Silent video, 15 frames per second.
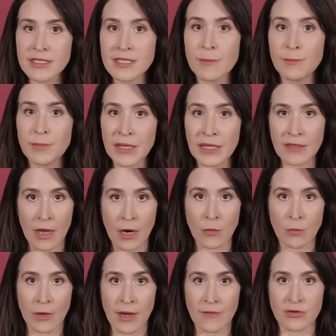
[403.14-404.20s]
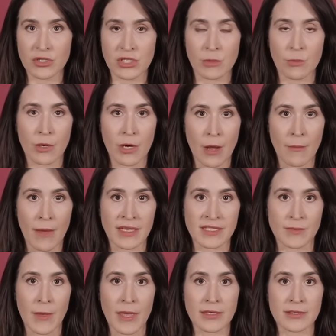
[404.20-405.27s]
to be there whenever she went on
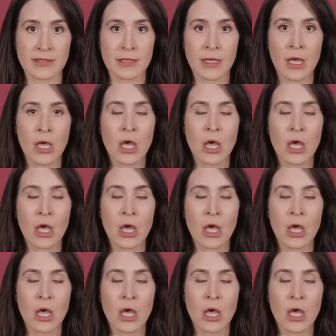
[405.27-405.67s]
MySpace.